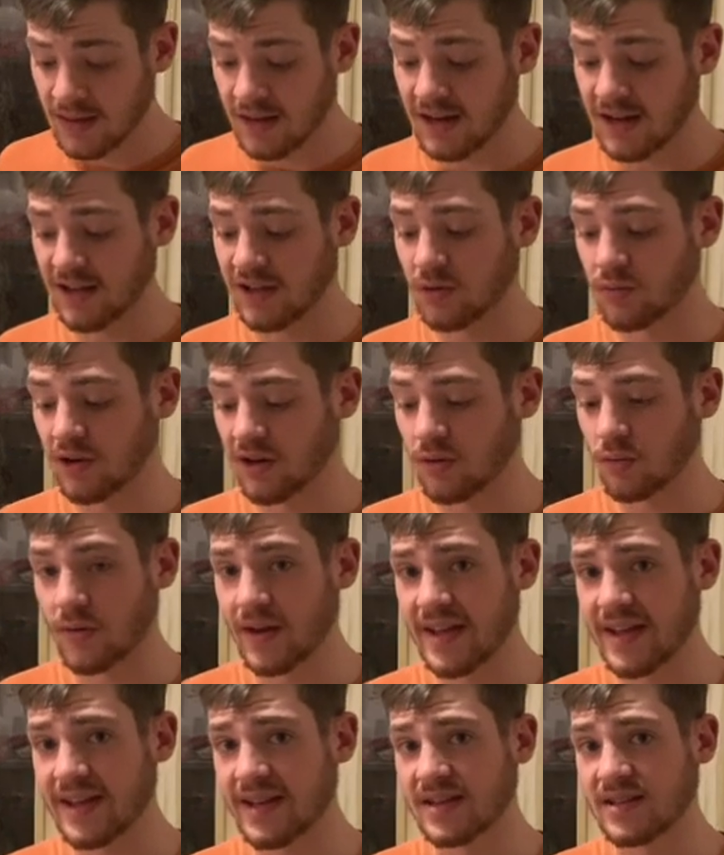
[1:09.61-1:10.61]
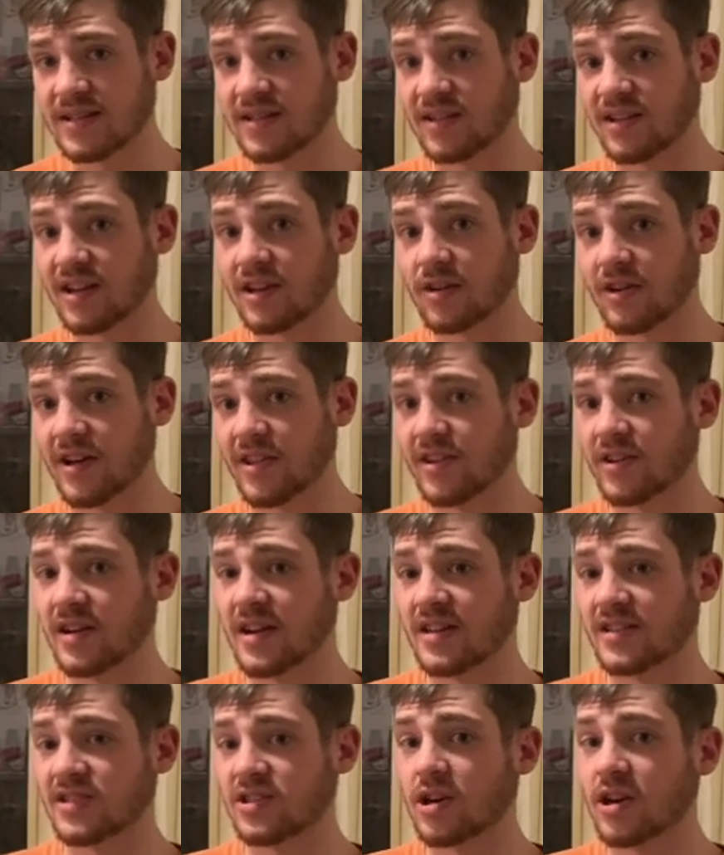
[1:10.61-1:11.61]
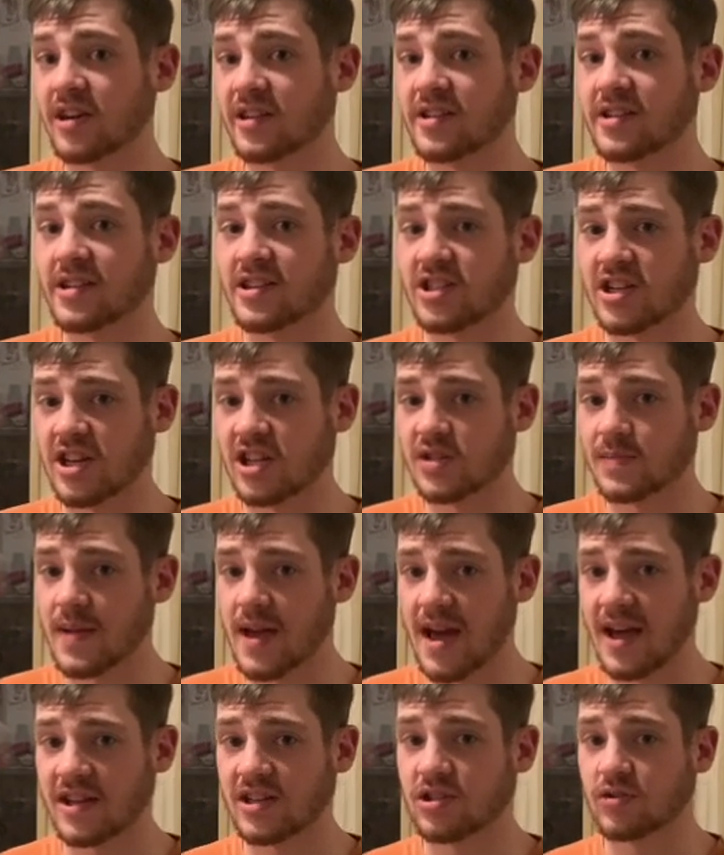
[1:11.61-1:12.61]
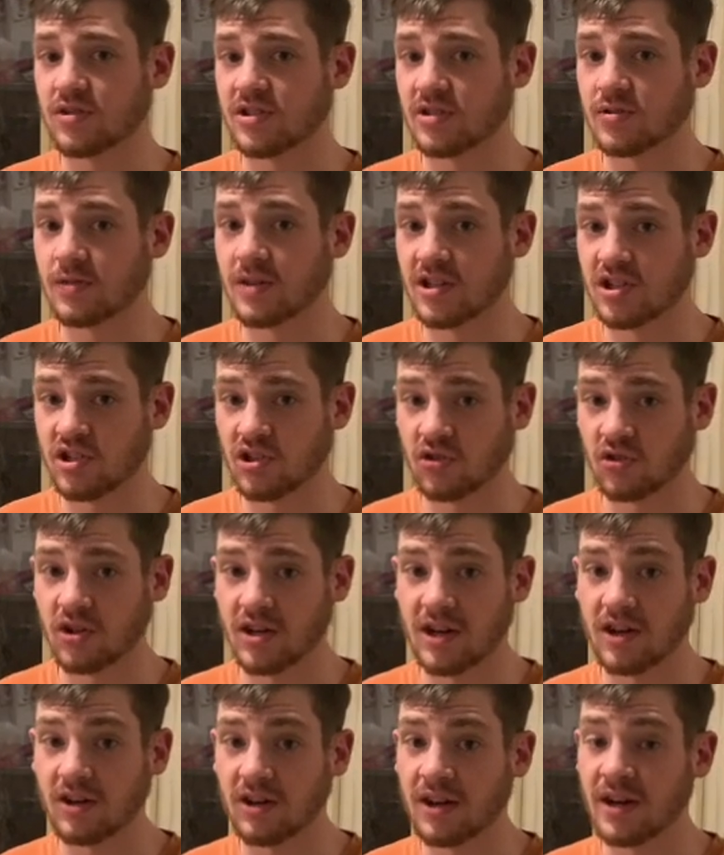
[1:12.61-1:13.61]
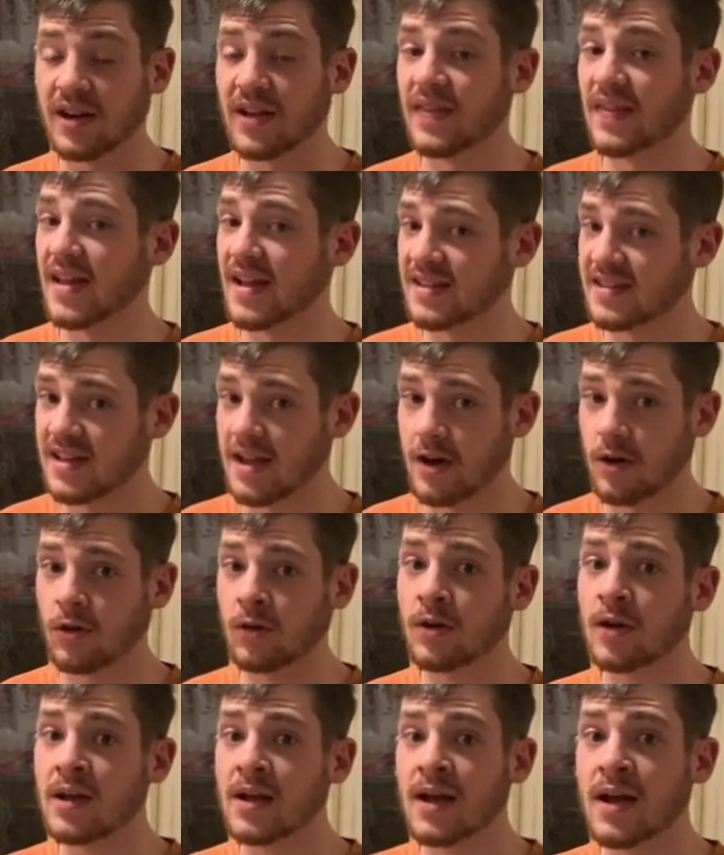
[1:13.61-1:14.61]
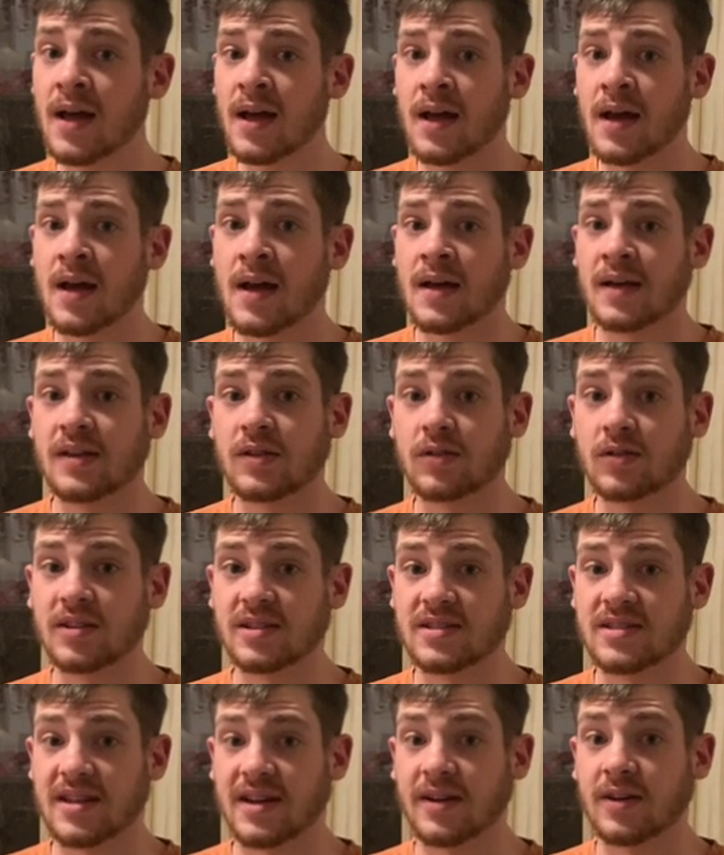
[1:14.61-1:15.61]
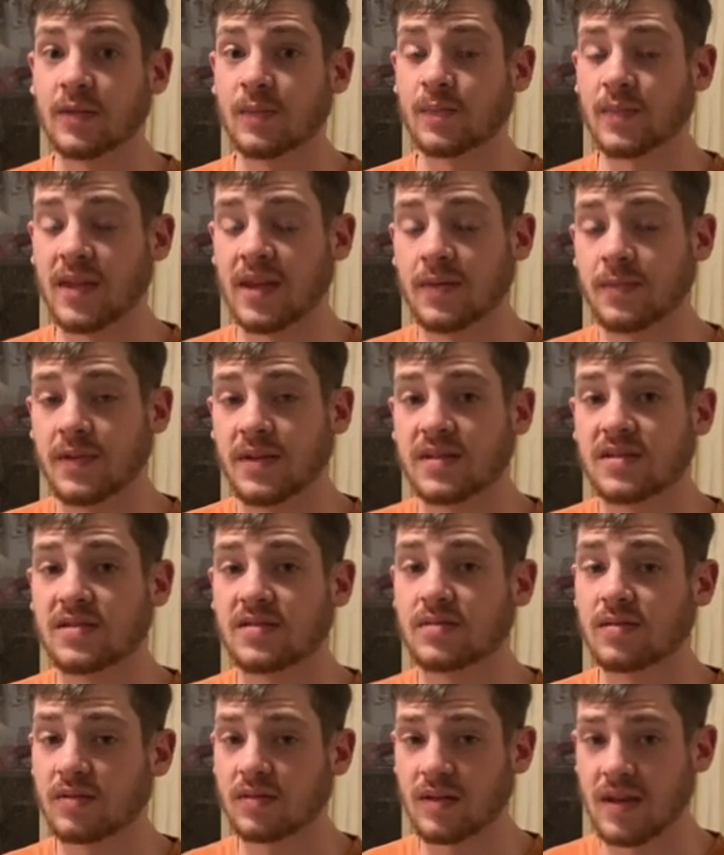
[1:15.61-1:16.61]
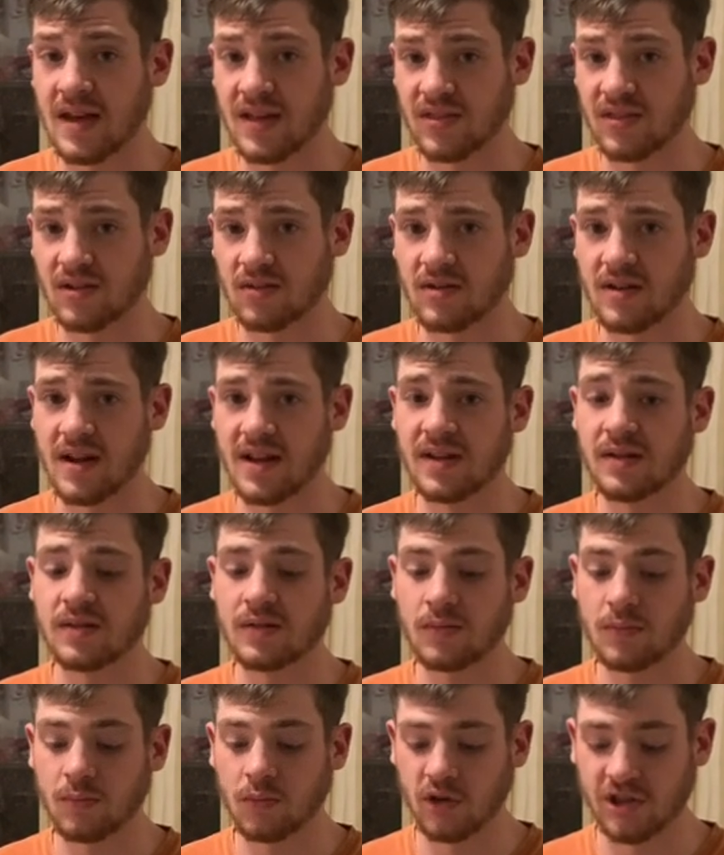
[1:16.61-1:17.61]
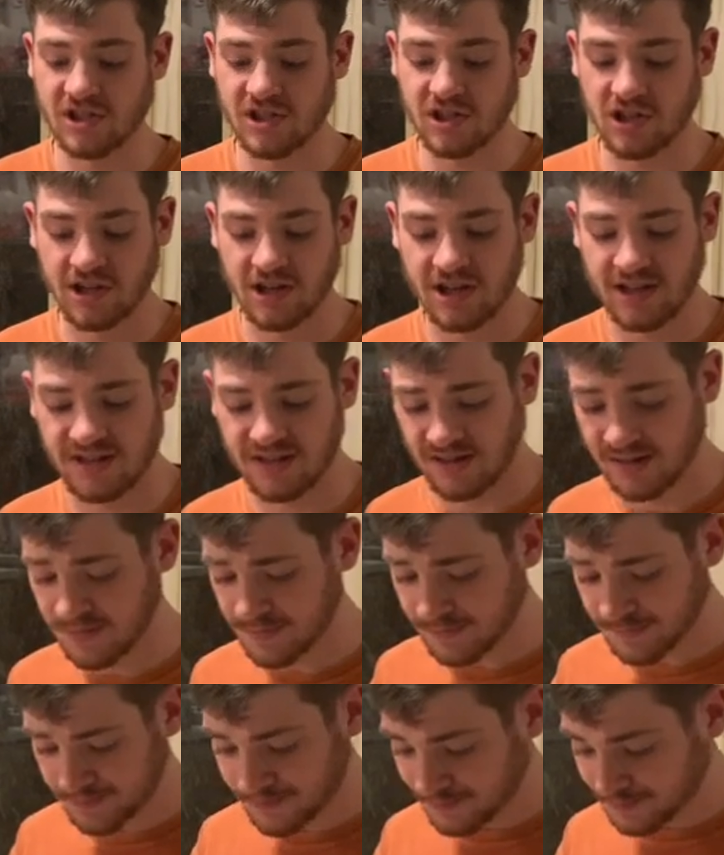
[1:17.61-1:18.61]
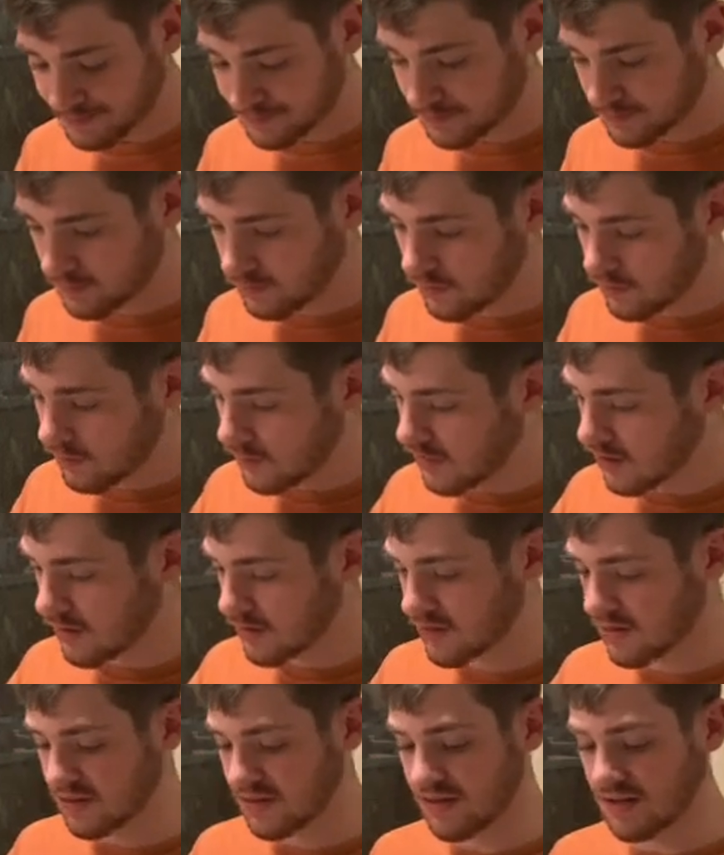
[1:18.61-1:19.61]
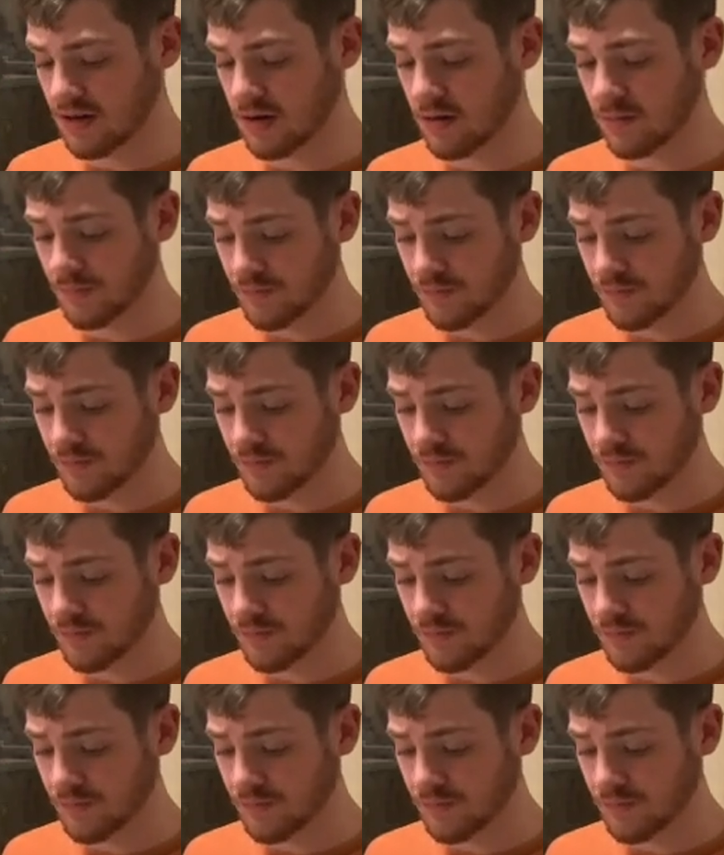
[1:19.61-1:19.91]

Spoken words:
Now, you want to wait until your leather has started to change back into its original color, and that's how you can tell if it's at the right moisture content. So,